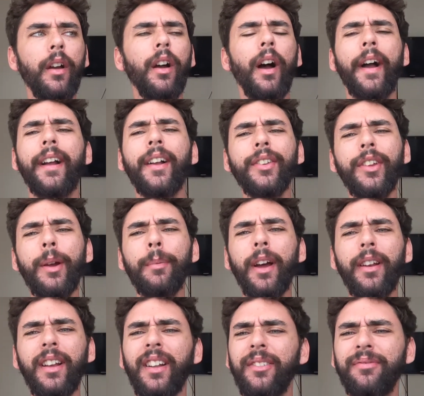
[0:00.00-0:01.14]
I guess I'm
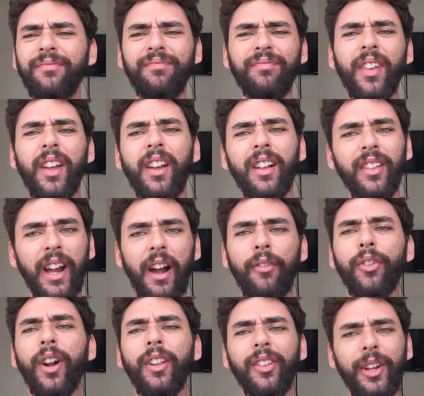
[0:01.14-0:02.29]
kind of getting, like
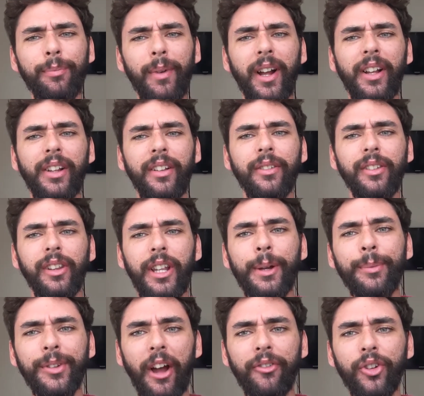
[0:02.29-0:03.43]
after I lick my
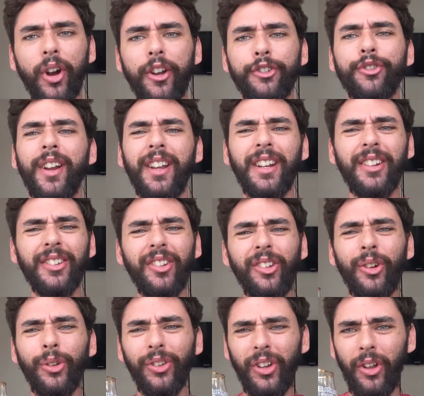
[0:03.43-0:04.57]
lips, after I drink it, it's a
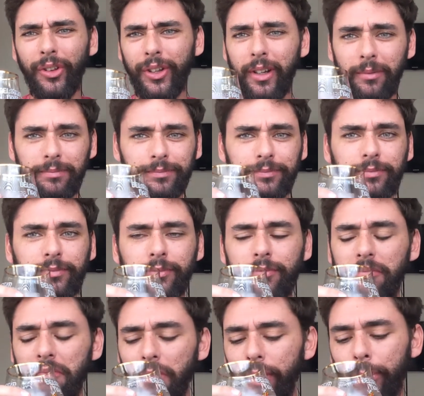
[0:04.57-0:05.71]
little salty.
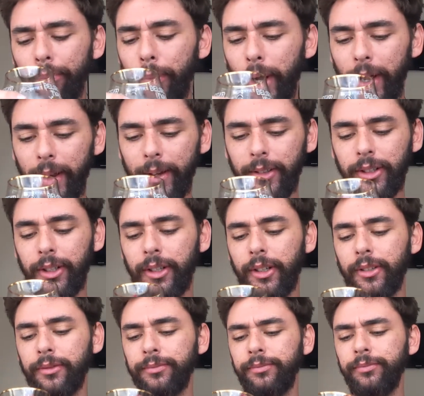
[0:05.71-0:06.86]
But
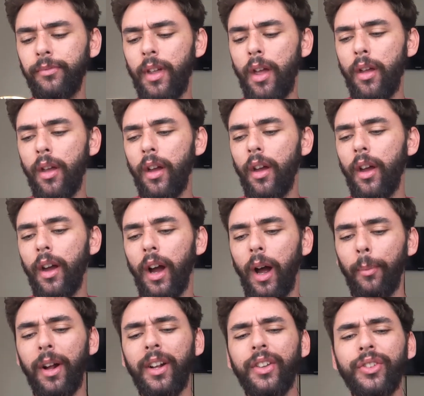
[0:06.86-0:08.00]
I'm
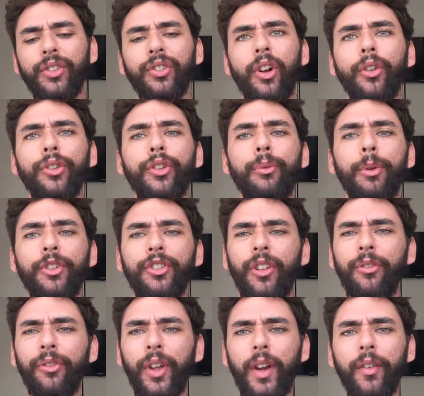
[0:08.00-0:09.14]
not getting salt so much in the
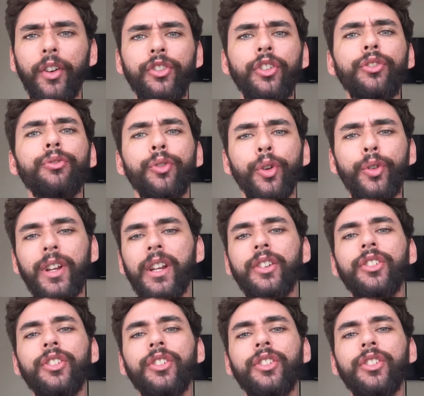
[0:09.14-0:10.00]
flavor. It's just fruity.